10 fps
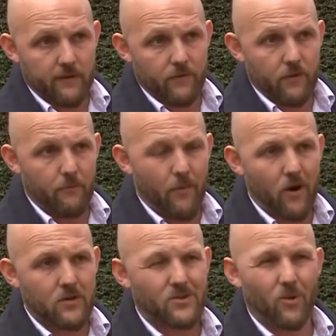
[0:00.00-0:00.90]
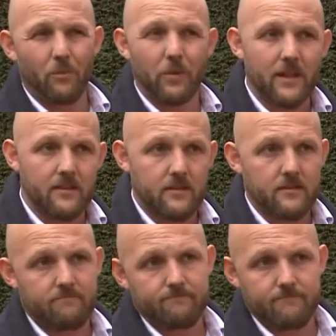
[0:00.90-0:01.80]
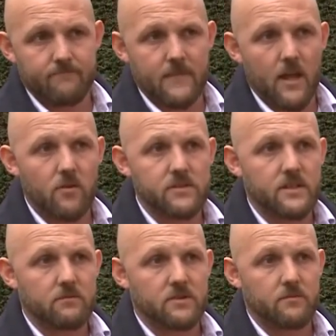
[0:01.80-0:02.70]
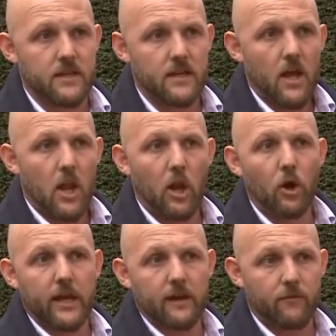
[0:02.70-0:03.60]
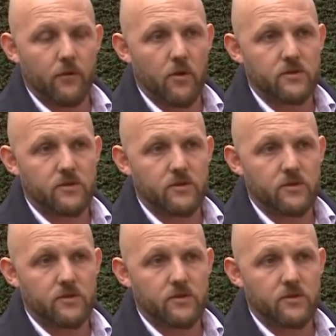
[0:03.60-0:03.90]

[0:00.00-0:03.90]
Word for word: for the box, albeit they don't seem to be looking for those